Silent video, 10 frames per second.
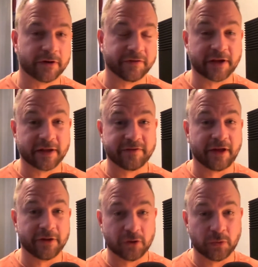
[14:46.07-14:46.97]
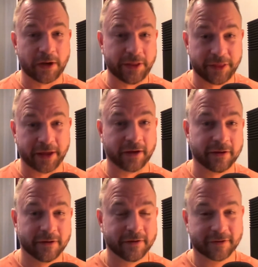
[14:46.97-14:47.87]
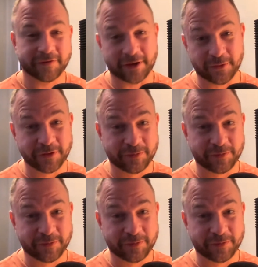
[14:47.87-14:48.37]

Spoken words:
Because I can tell you one thing, because I know